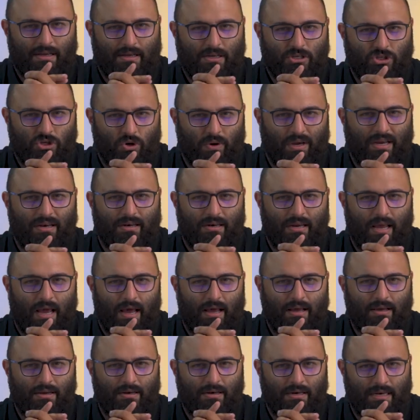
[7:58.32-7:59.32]
So
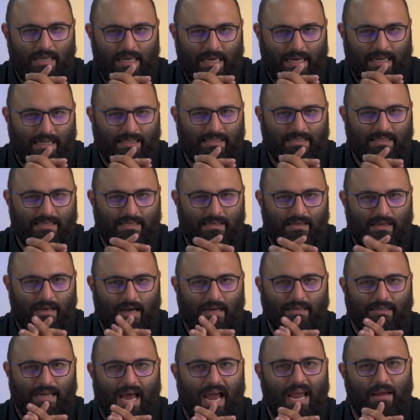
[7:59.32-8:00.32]
India needs
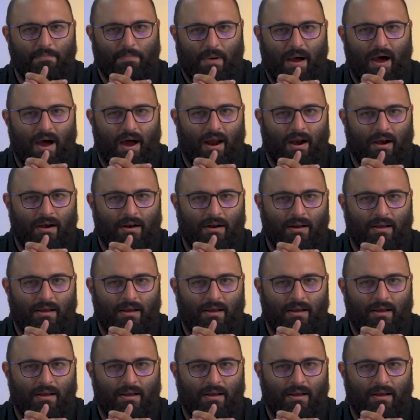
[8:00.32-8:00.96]
a Type R.